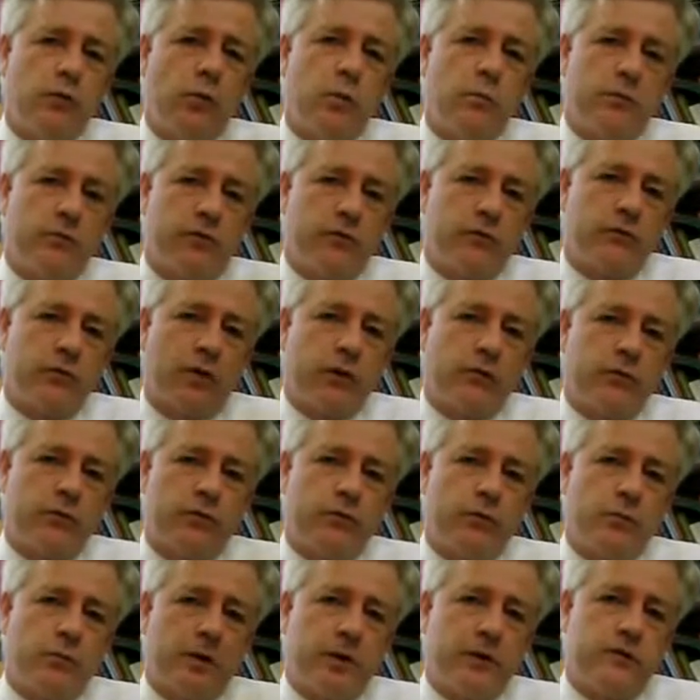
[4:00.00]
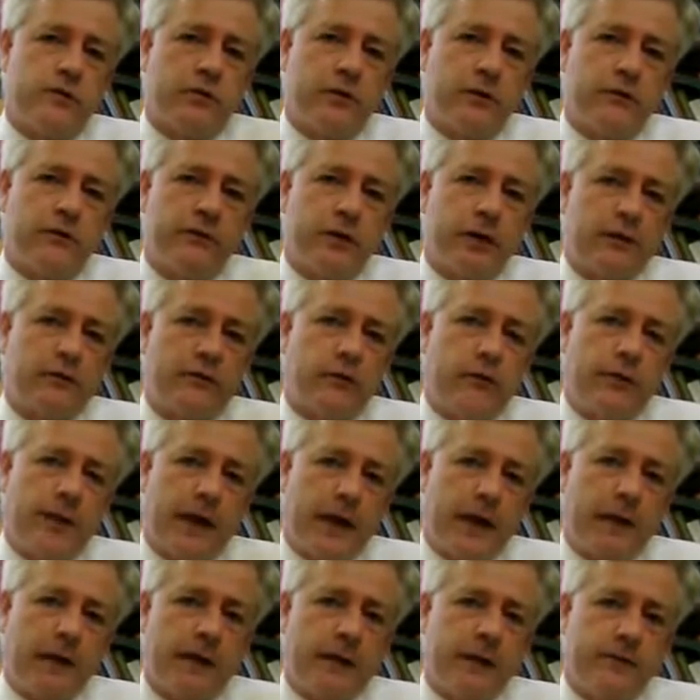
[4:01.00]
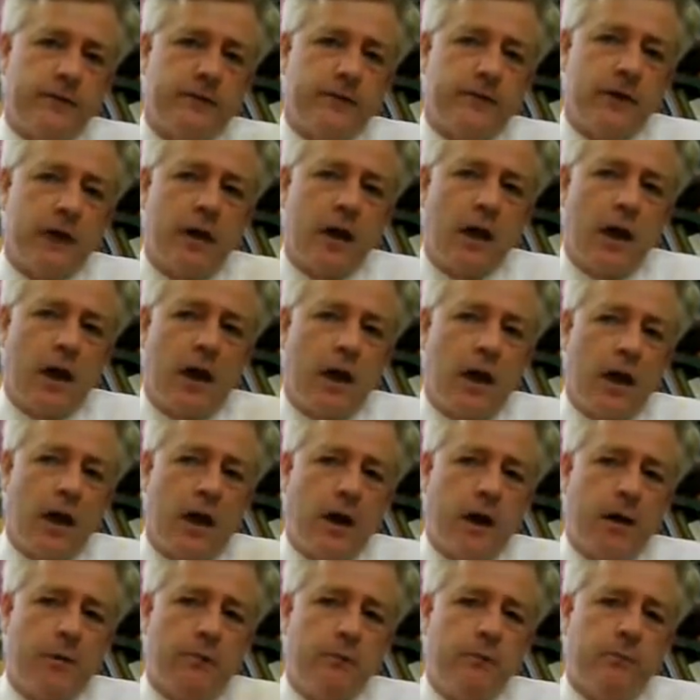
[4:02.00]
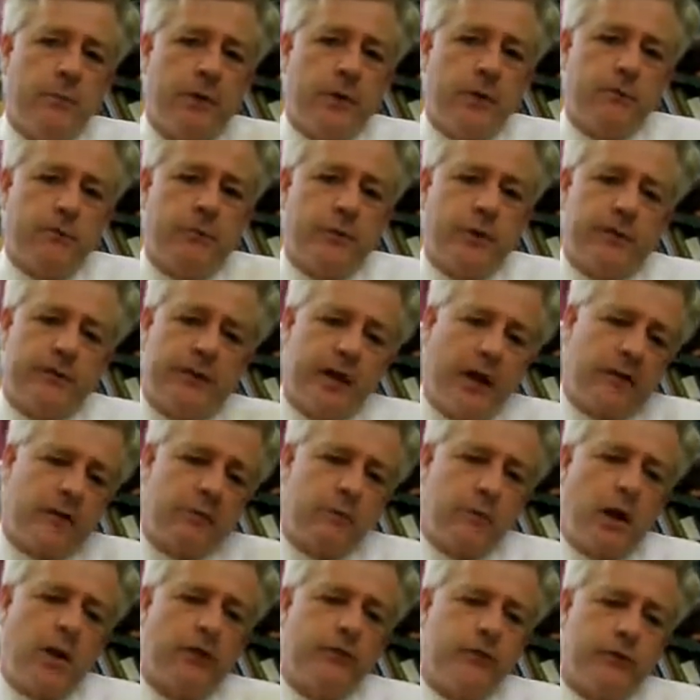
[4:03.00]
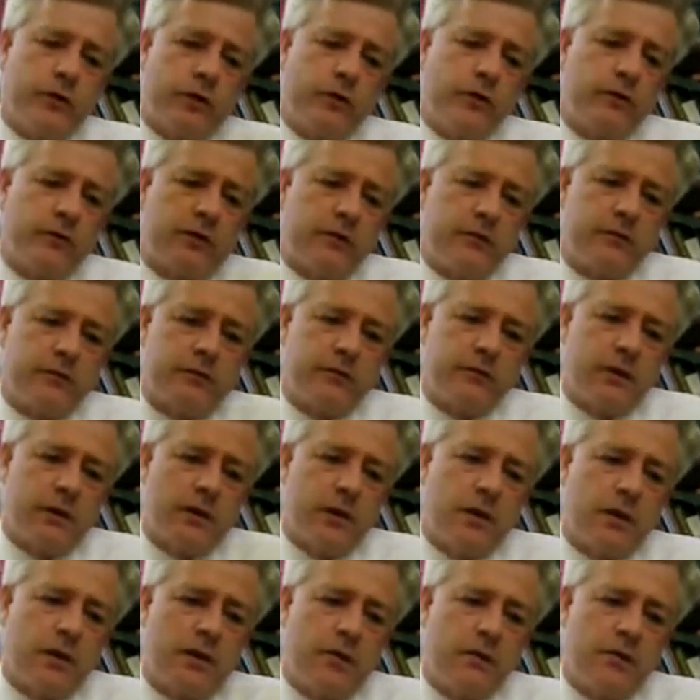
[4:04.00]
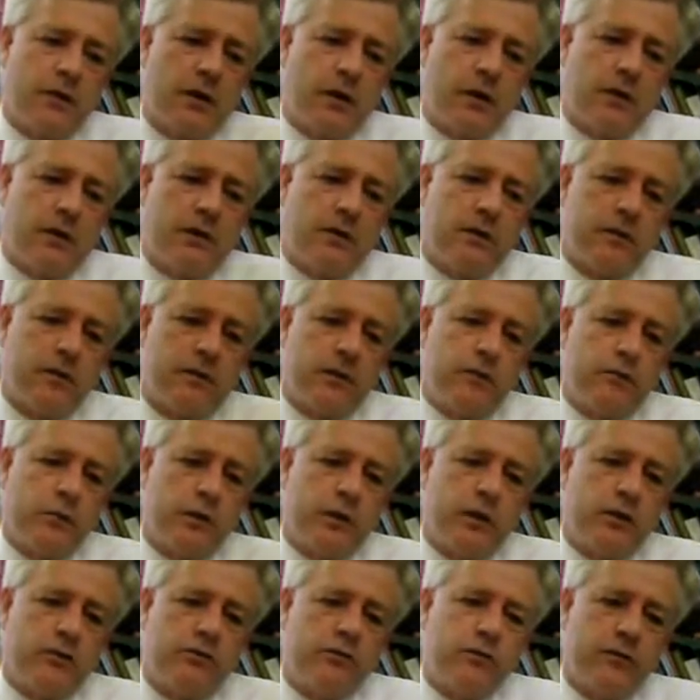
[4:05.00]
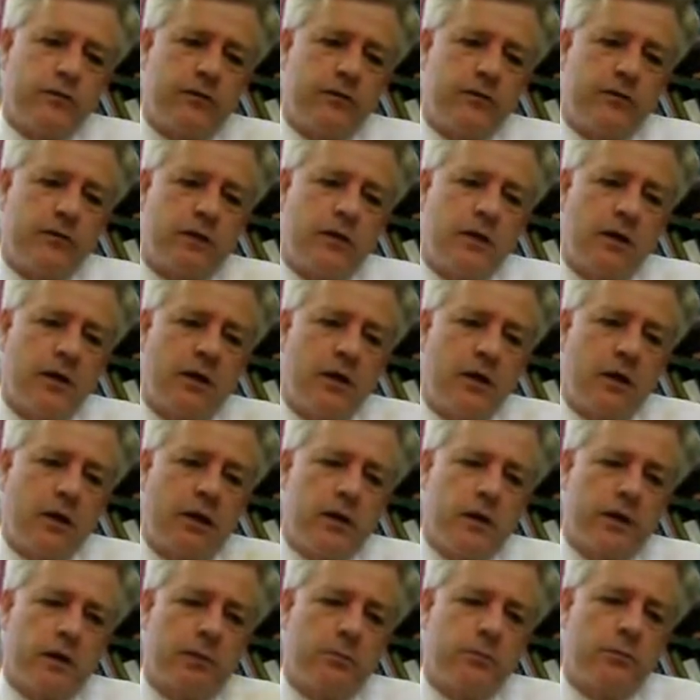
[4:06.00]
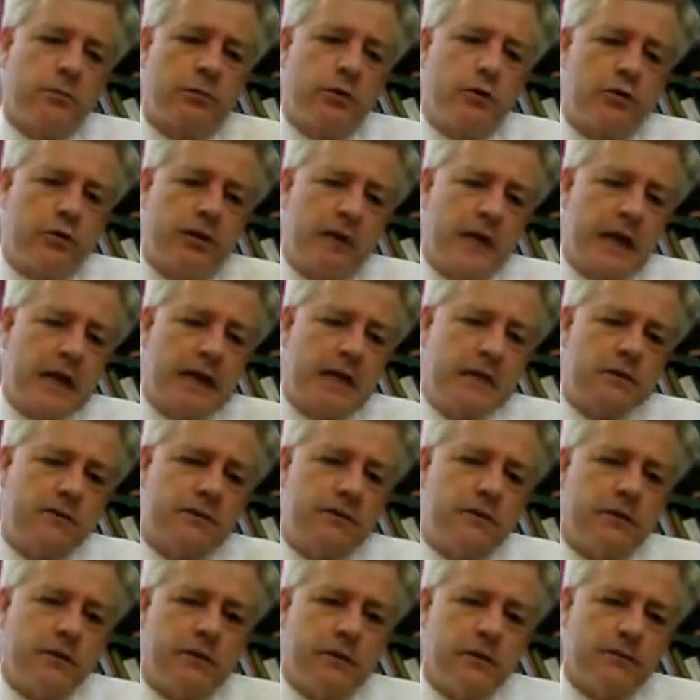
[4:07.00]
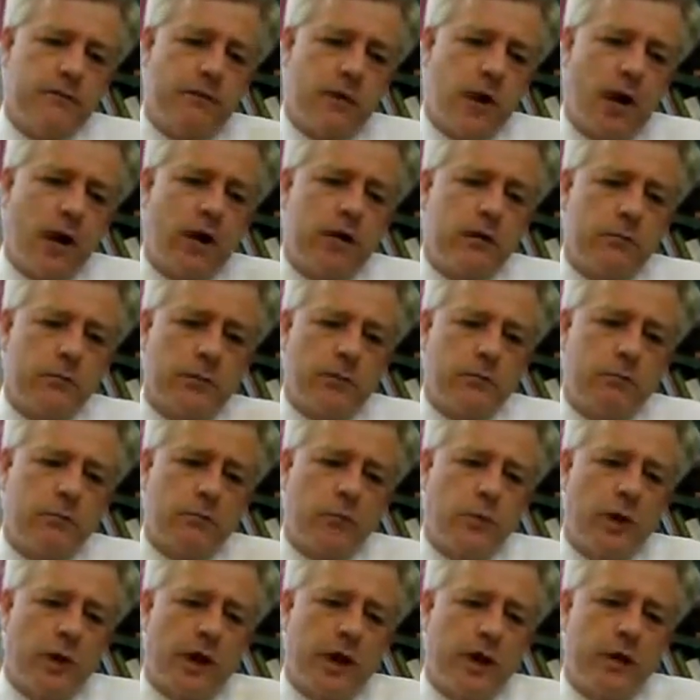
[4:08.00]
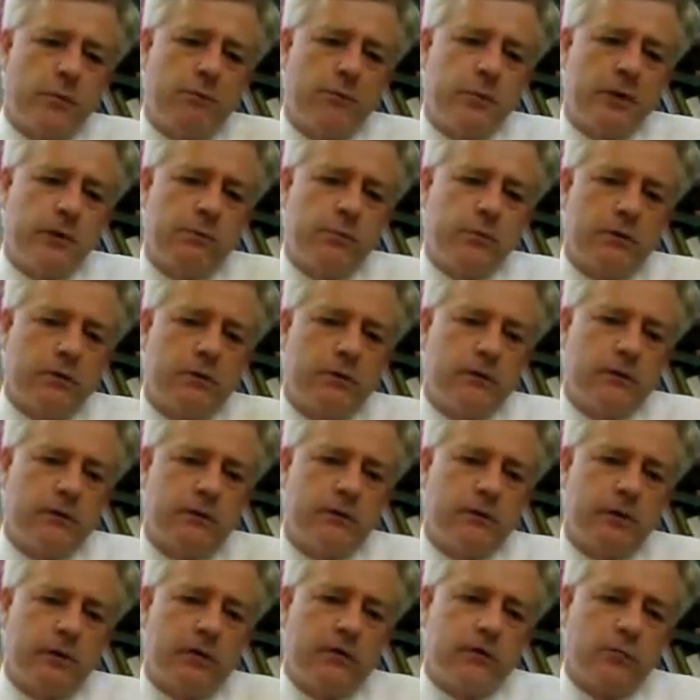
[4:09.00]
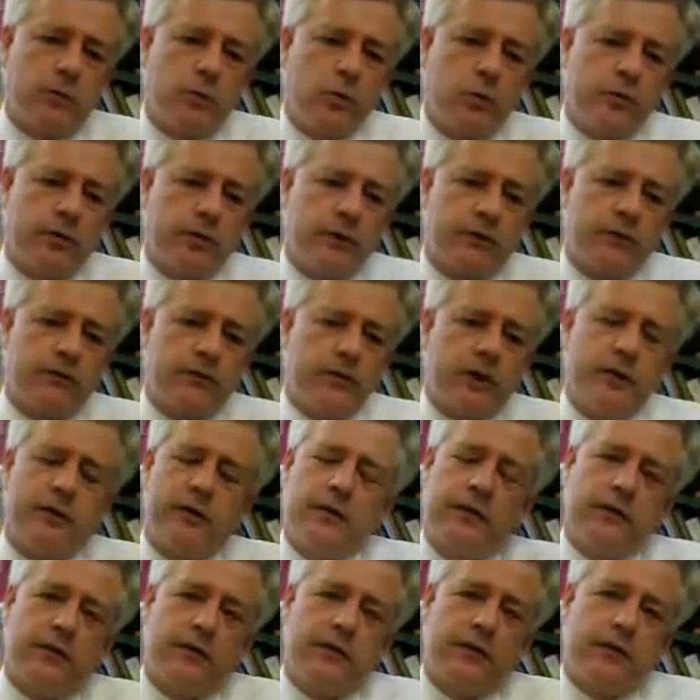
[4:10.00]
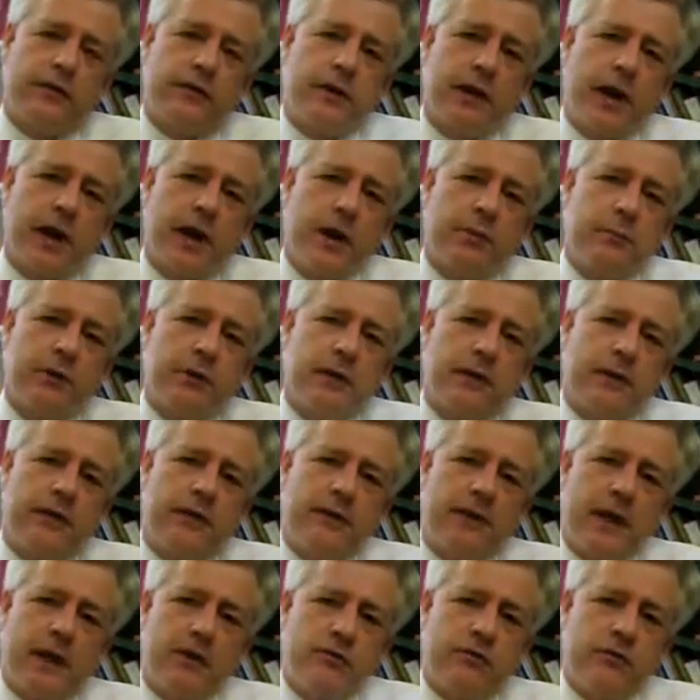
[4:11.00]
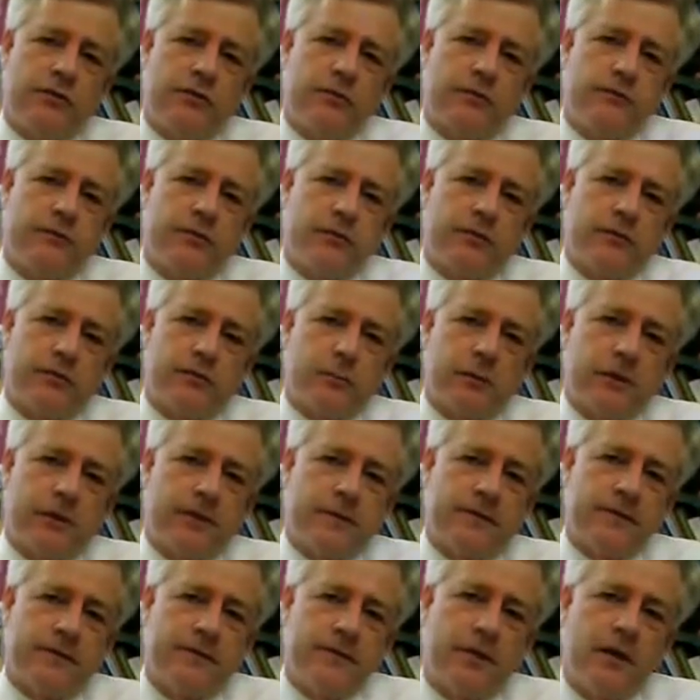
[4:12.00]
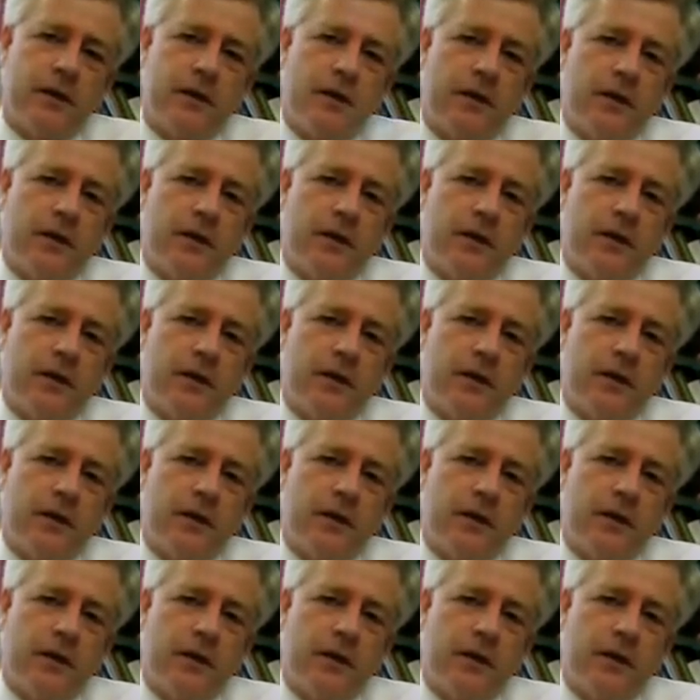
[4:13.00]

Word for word: enormous transformatory effect on their lives. Um, but but that's my focus, and and if we can just you know create an environment where people can explore the exciting things that are happening at the edges of disciplines,